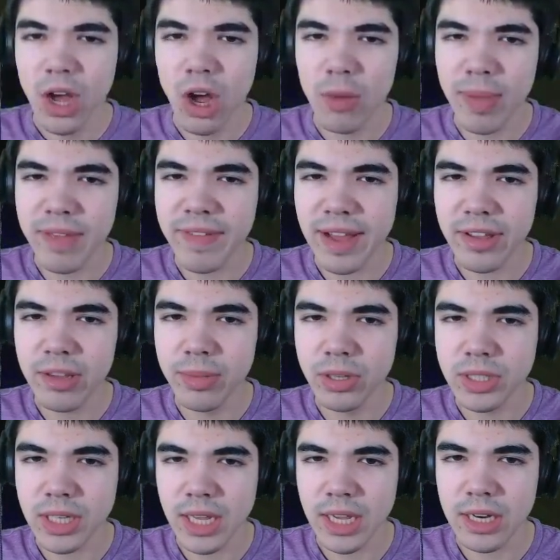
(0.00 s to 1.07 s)
All my
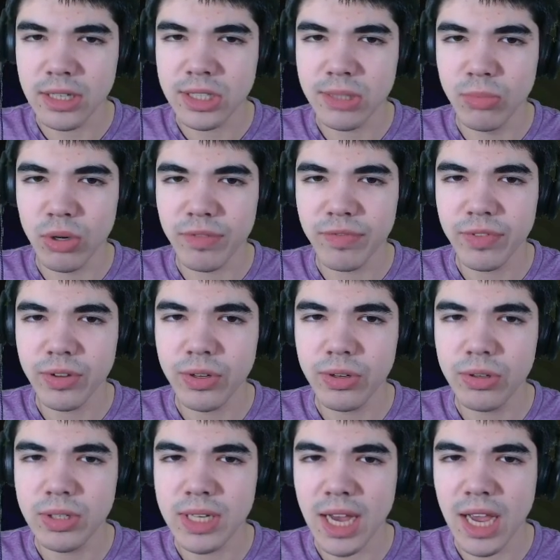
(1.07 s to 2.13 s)
valuables in here, some more
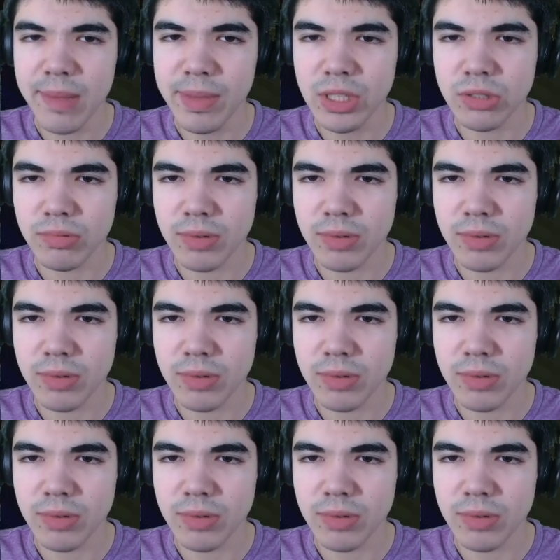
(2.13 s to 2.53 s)
food, diamonds,